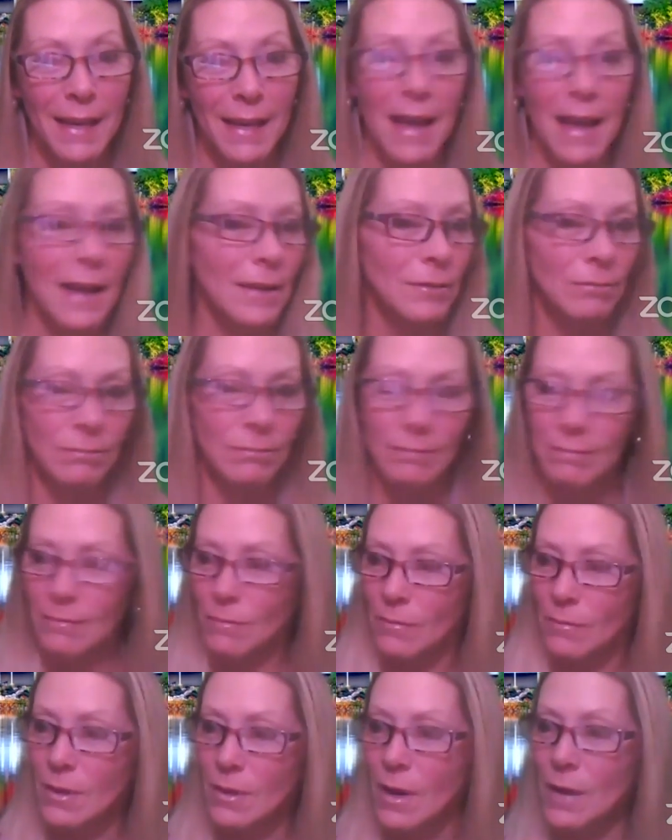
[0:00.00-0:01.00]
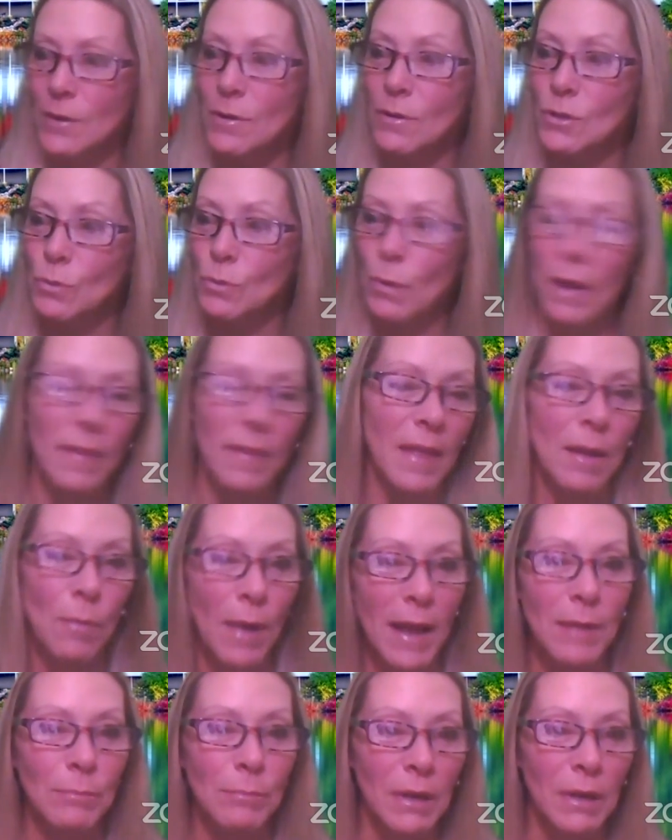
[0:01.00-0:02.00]
and God knows where they
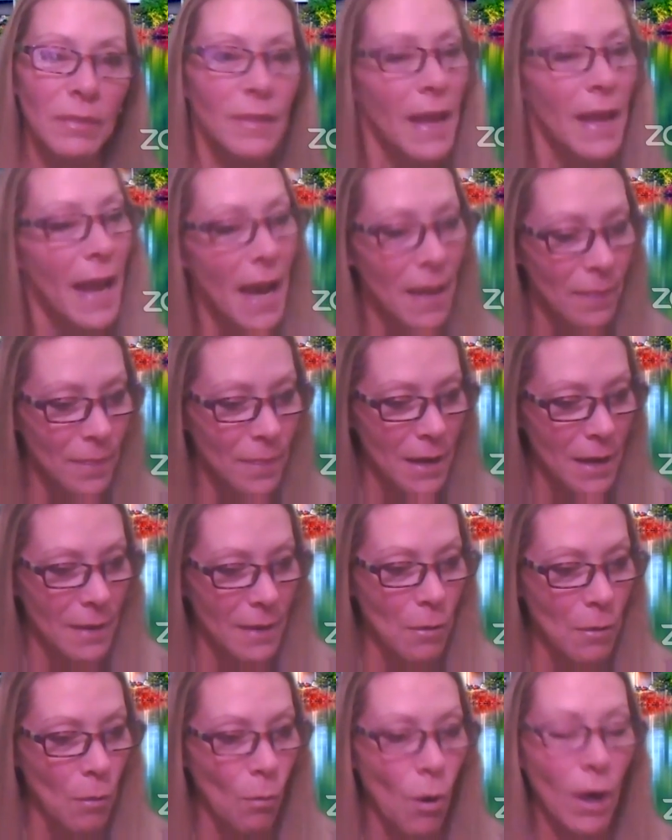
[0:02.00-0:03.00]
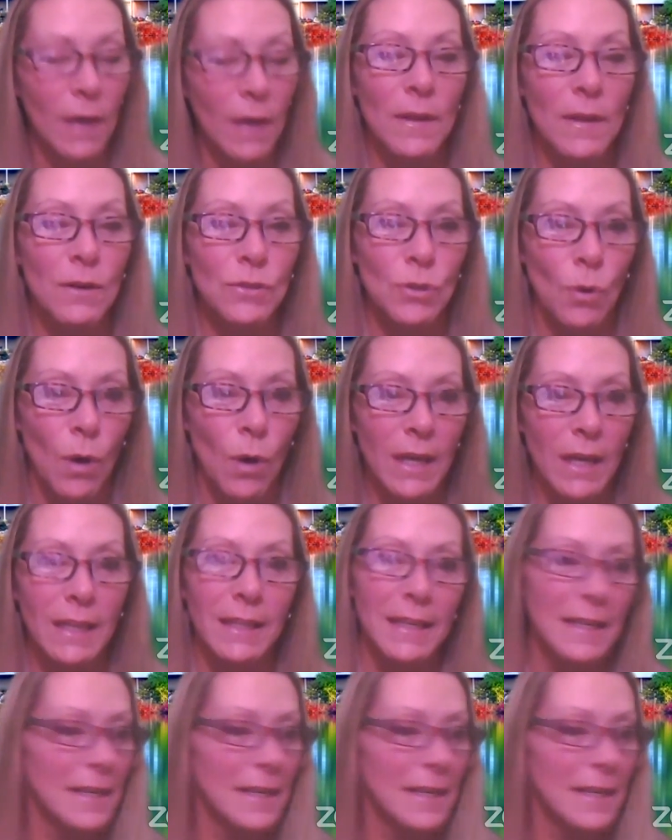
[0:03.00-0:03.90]
went, but they were walking their dog.